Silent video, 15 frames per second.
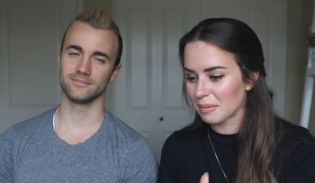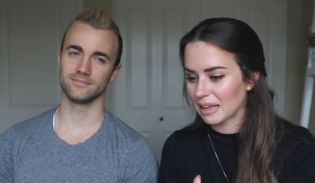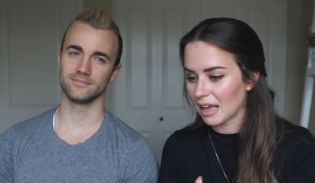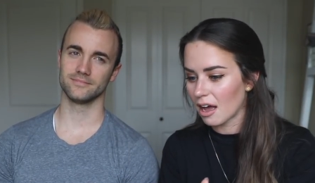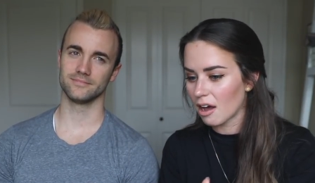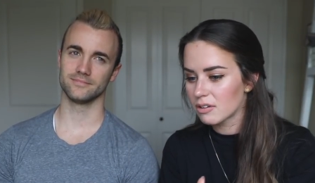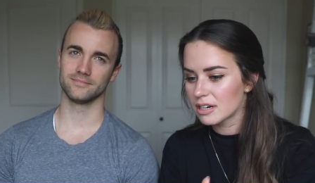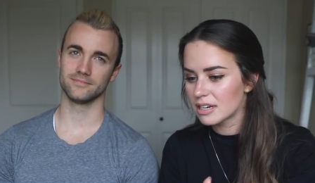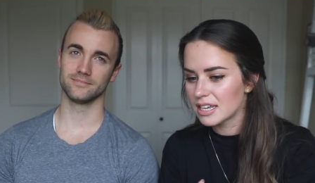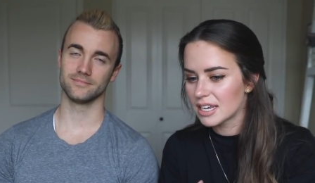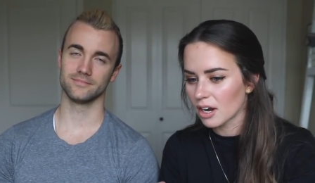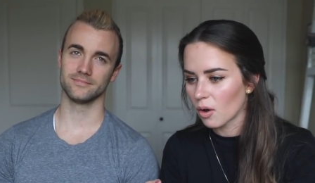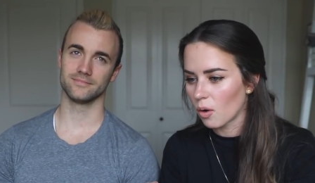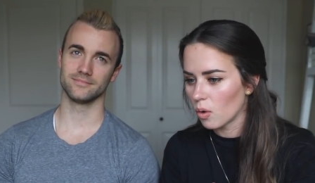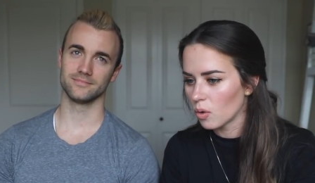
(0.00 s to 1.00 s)
Speaker 1: I'm like, how did he
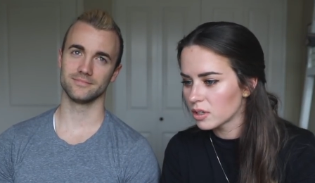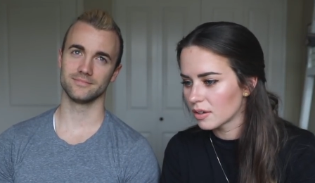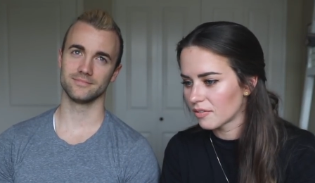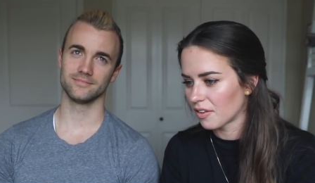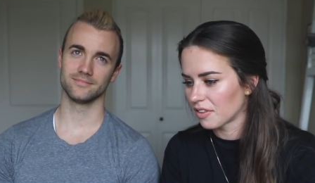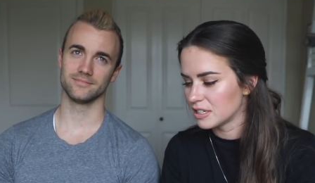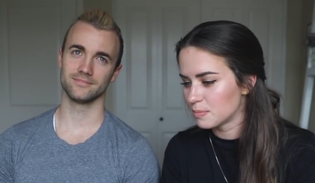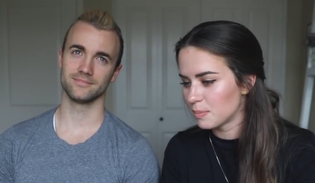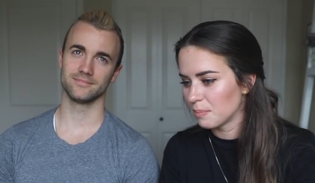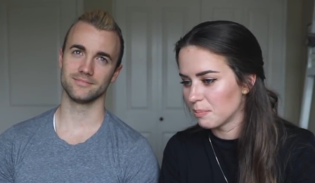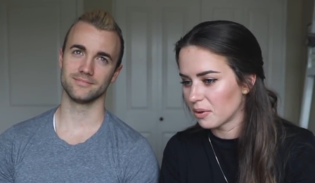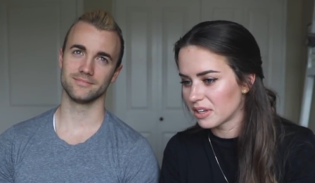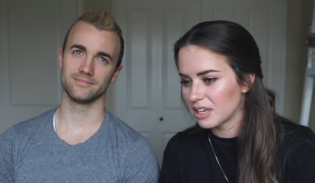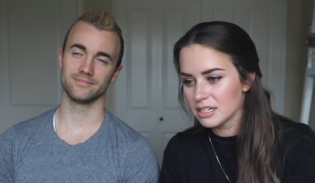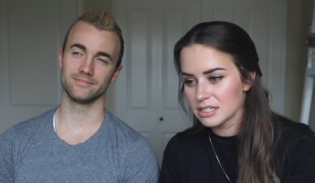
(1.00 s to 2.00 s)
get a hold of all these
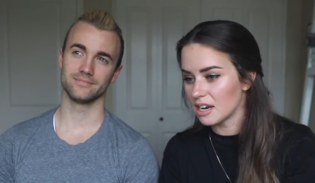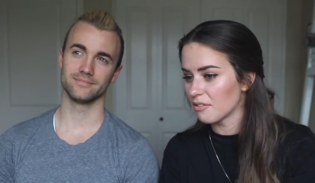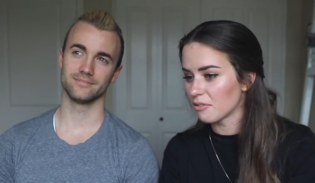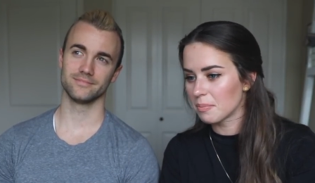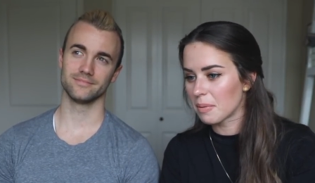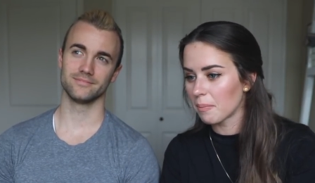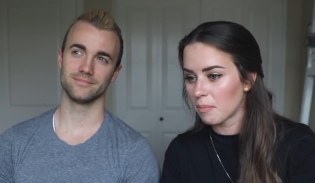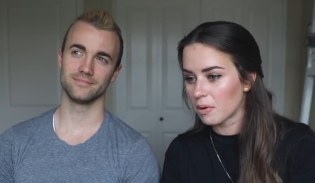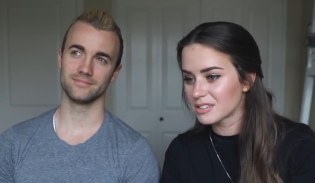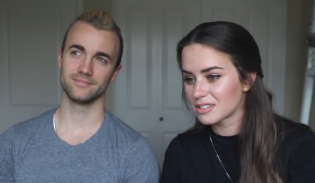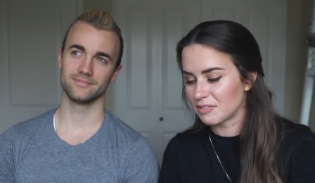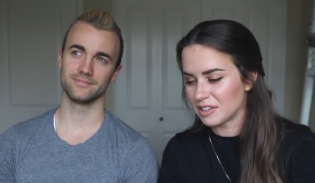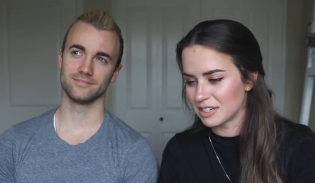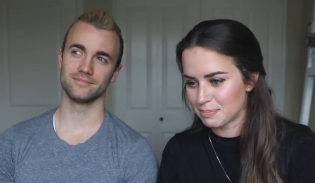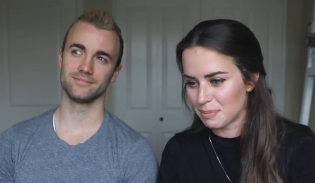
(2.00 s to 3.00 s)
people? He's never met most
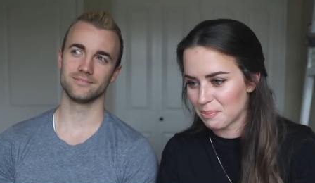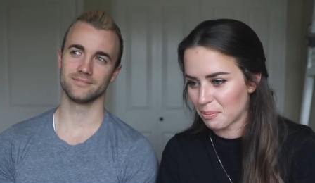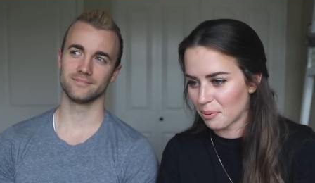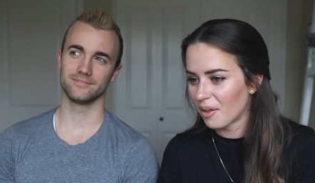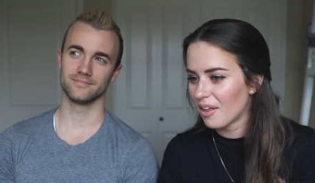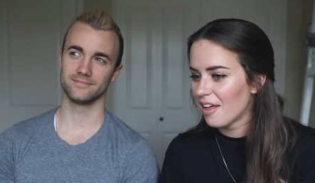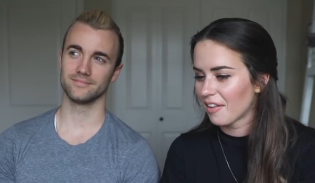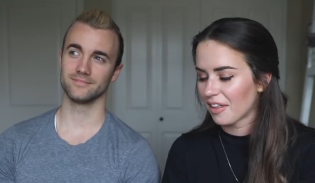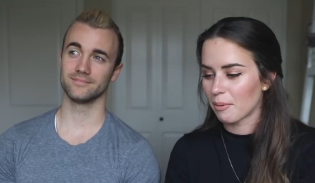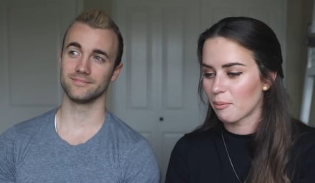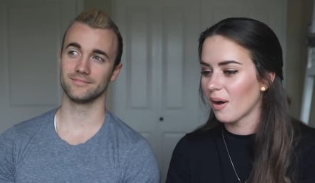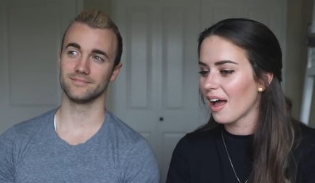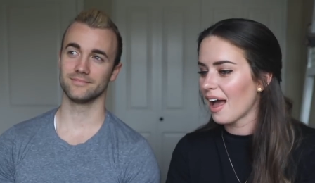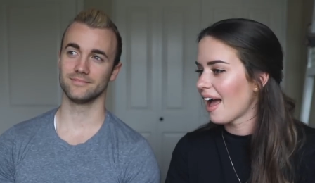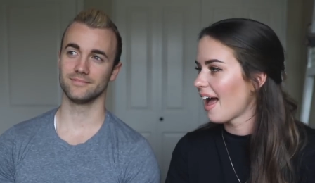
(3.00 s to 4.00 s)
of these people. Like,
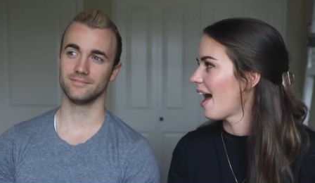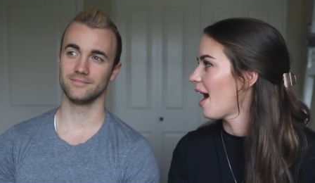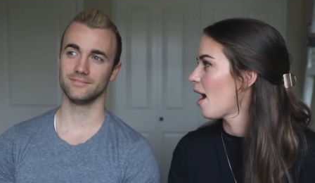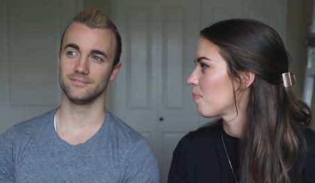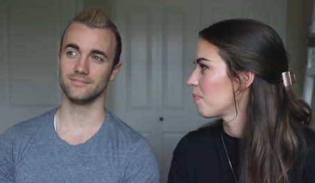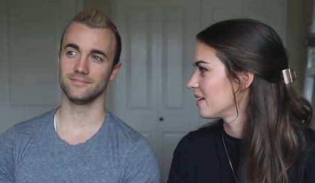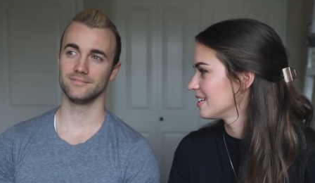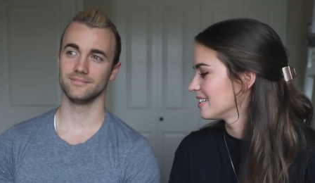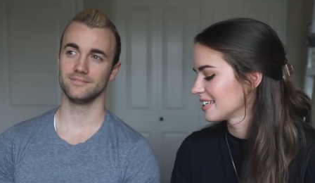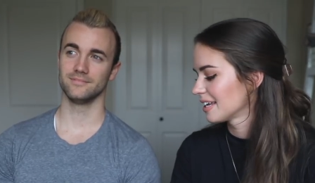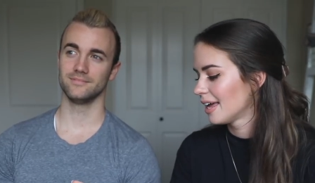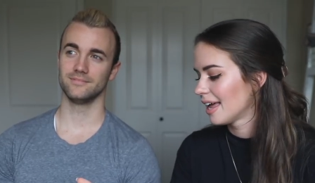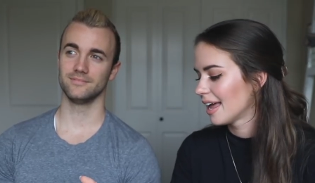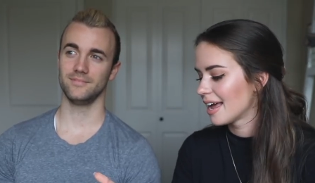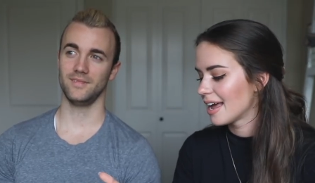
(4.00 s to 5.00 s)
what happened?
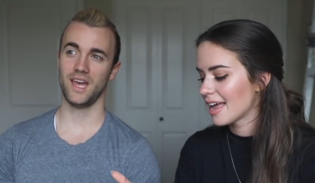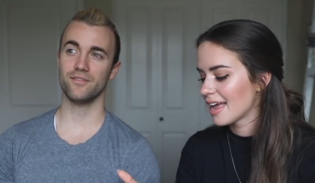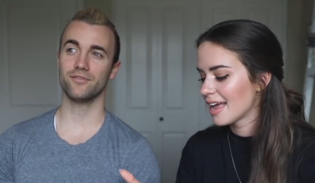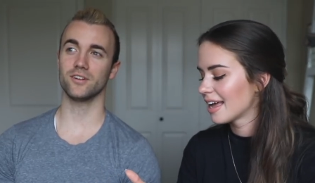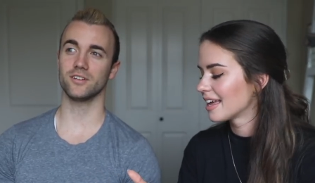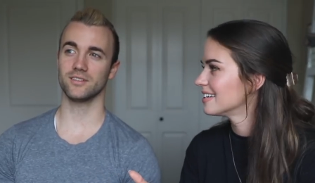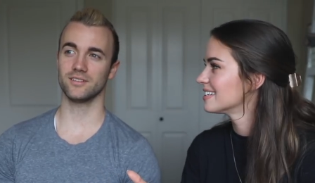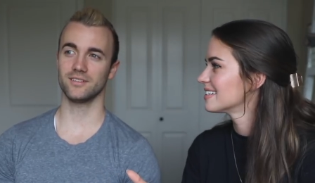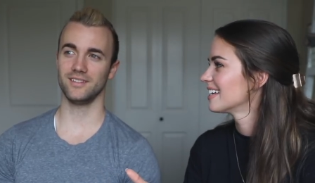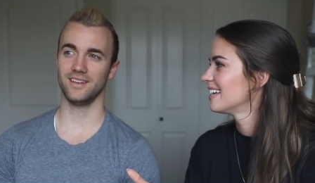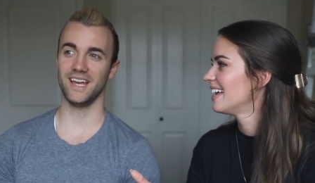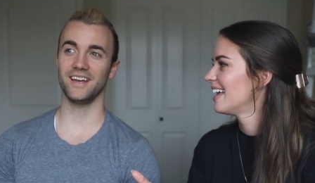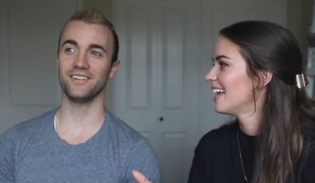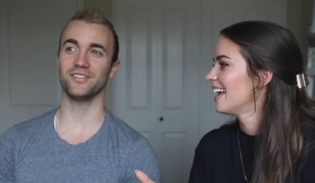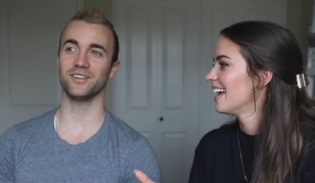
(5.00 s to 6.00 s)
Effort. And
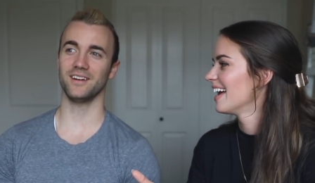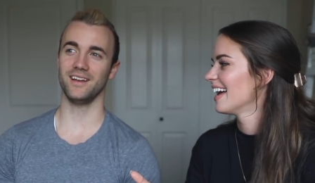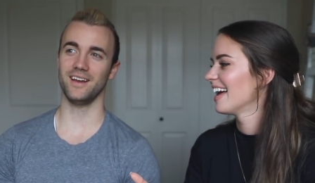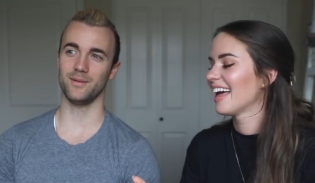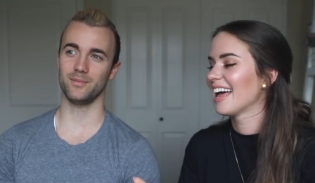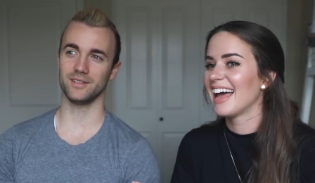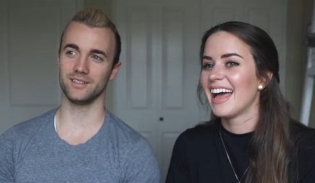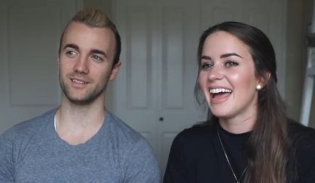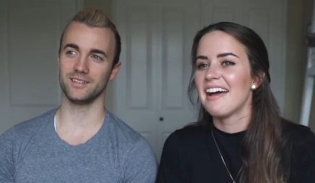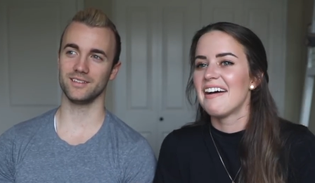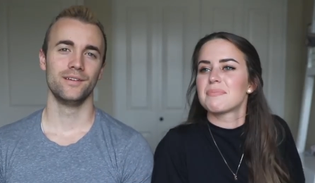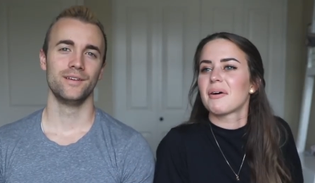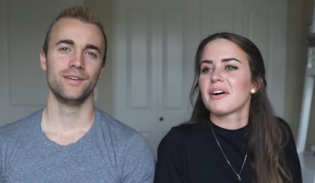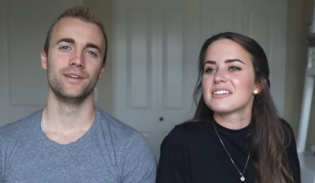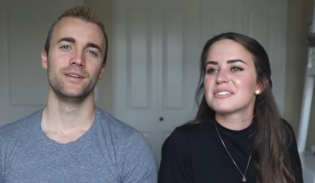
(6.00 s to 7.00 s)
Speaker 2: effort happened.
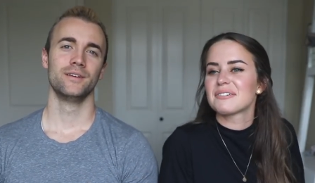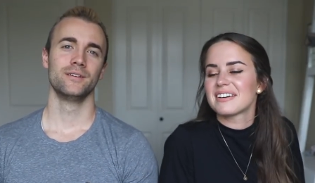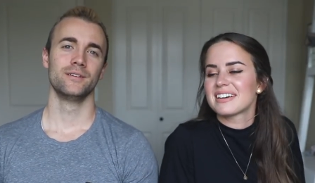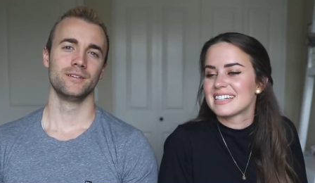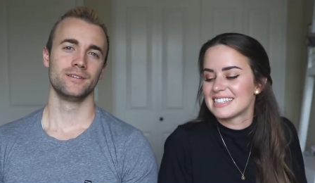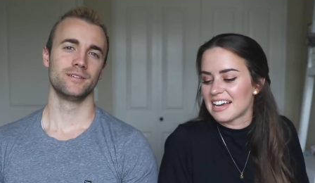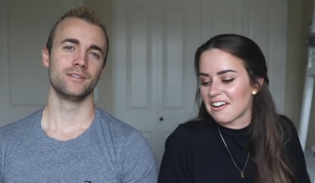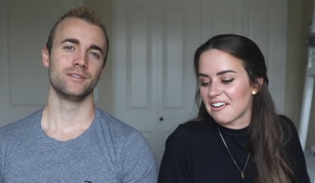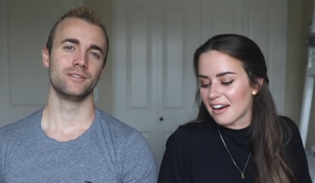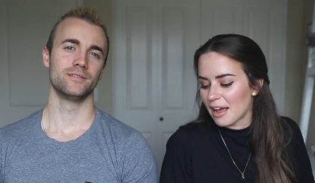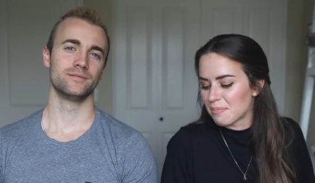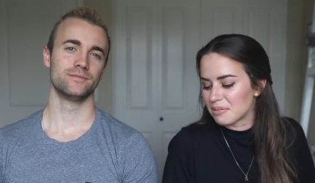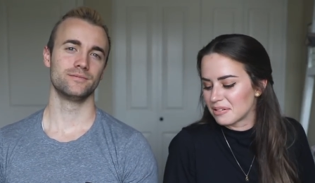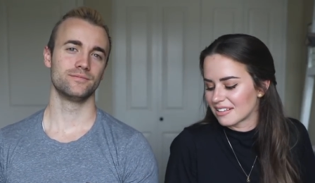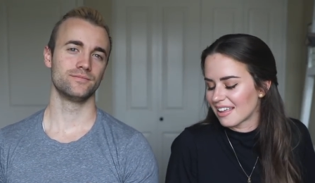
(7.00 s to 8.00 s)
Speaker 1: The party's winding down.
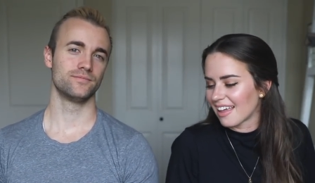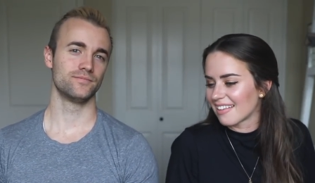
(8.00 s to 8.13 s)
I pulled